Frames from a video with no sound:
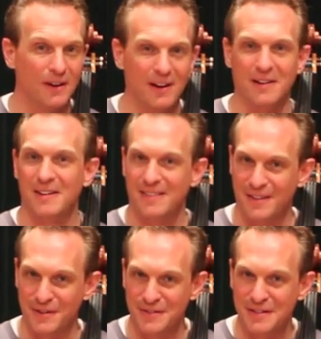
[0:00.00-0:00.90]
All right,
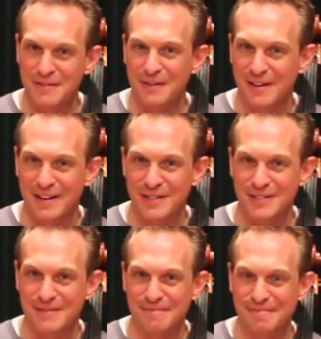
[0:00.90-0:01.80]
there's the D
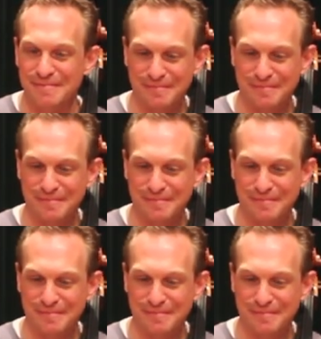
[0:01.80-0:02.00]
variation.